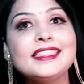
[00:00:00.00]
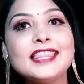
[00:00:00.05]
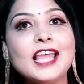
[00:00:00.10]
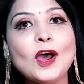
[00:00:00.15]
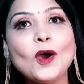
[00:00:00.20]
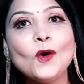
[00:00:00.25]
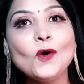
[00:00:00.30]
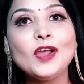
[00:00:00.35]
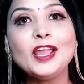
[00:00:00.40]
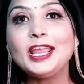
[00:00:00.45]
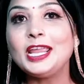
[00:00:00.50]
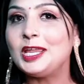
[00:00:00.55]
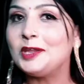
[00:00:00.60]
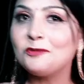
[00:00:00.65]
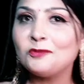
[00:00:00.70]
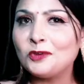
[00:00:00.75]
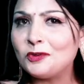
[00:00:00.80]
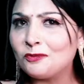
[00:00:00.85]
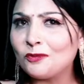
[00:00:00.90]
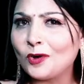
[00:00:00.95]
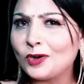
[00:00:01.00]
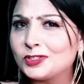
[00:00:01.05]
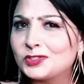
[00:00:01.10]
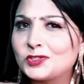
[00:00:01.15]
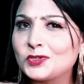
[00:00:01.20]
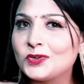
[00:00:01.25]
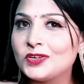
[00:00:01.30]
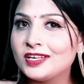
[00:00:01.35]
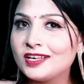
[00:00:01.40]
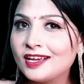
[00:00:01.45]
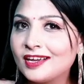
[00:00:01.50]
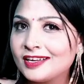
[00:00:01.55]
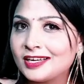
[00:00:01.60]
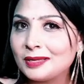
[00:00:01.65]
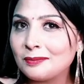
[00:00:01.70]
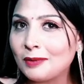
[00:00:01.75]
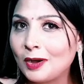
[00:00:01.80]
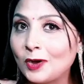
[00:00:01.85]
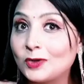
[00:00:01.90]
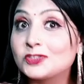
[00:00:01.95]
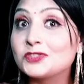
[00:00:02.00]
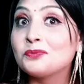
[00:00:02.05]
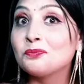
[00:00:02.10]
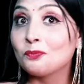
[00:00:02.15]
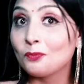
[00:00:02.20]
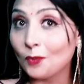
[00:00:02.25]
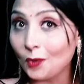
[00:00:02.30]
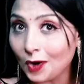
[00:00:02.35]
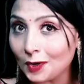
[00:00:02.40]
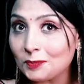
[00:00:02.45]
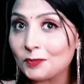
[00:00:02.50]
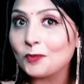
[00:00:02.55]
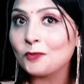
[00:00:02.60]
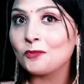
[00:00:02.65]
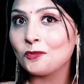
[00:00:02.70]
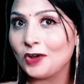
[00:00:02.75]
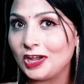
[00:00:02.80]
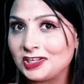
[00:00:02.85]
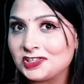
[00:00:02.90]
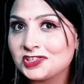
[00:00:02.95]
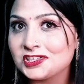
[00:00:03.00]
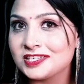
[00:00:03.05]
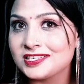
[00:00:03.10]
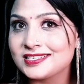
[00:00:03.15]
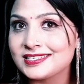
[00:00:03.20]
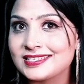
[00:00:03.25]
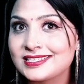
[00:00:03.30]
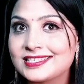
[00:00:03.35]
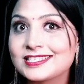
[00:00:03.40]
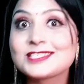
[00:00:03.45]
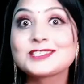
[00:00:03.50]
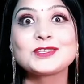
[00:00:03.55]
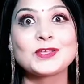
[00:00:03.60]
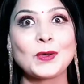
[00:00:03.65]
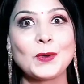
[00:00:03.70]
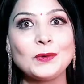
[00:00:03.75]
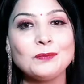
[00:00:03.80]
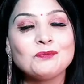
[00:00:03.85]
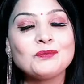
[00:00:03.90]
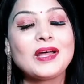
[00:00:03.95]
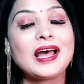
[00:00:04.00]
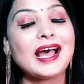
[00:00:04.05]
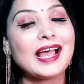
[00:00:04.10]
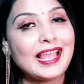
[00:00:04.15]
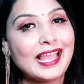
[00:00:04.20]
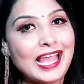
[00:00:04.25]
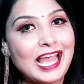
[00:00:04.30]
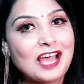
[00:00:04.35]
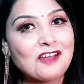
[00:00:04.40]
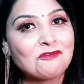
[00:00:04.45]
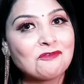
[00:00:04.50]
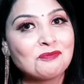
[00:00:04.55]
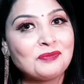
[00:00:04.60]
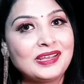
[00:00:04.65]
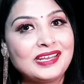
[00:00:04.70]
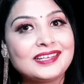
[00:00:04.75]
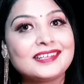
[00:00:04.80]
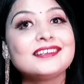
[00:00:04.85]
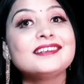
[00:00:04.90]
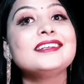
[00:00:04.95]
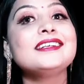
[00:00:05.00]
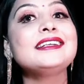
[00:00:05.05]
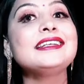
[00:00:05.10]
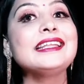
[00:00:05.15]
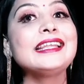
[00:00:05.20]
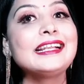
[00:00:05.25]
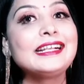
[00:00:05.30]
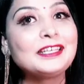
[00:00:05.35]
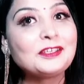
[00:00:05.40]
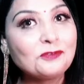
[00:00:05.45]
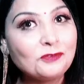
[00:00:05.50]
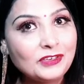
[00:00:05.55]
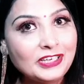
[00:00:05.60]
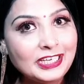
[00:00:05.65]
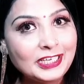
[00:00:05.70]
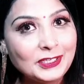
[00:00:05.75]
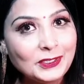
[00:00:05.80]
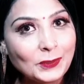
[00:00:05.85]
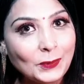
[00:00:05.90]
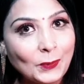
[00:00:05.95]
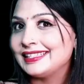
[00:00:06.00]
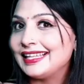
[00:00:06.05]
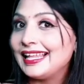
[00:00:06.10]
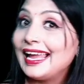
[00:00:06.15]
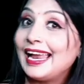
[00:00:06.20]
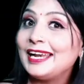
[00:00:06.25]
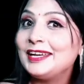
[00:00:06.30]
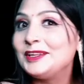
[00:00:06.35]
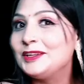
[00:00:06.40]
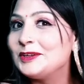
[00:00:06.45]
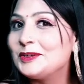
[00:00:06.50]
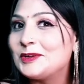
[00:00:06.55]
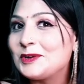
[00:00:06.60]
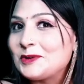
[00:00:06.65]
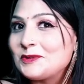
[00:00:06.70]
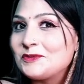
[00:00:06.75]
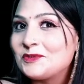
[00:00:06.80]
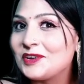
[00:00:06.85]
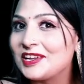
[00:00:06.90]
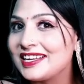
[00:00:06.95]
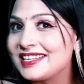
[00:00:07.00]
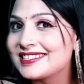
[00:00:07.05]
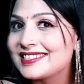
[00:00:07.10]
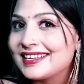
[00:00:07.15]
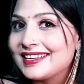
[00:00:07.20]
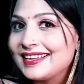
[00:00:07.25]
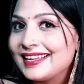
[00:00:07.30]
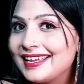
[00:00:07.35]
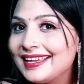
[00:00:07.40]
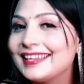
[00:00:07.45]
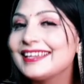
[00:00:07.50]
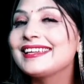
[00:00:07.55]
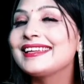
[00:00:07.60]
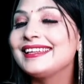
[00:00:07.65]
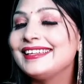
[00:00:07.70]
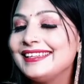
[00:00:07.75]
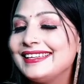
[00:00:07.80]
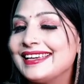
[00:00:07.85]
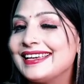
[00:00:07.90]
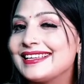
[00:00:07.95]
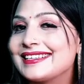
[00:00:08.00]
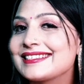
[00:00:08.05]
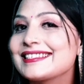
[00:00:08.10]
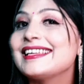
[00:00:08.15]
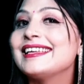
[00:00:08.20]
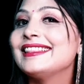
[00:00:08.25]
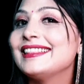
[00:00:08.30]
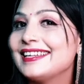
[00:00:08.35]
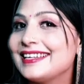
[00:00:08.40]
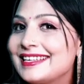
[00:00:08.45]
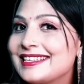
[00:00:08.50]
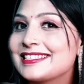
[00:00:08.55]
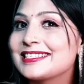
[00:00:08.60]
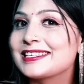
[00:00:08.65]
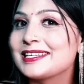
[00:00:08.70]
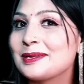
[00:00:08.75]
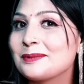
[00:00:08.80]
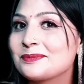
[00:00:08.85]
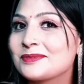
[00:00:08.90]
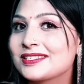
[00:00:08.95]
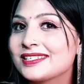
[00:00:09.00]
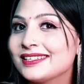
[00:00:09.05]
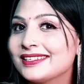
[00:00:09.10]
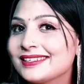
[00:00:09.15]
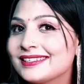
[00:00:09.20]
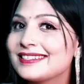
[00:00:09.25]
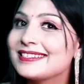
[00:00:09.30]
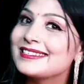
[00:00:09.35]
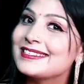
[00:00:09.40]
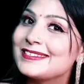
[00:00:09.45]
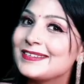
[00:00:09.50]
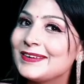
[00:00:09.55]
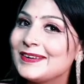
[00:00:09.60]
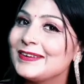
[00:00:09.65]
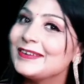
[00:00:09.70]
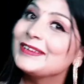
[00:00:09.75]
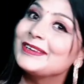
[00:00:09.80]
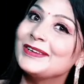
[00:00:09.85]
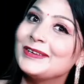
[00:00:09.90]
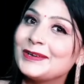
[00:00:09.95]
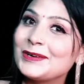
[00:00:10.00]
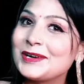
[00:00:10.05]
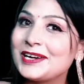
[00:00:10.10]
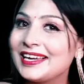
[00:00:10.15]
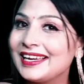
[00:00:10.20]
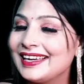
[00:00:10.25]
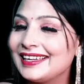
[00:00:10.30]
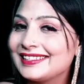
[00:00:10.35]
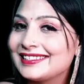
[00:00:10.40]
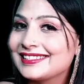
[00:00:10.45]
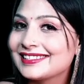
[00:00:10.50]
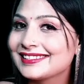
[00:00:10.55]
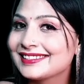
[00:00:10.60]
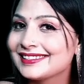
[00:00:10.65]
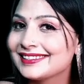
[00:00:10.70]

Now, if you want to learn about more professions, so I have made a detailed video. And you know where is the link? Yes, in the description. So go ahead.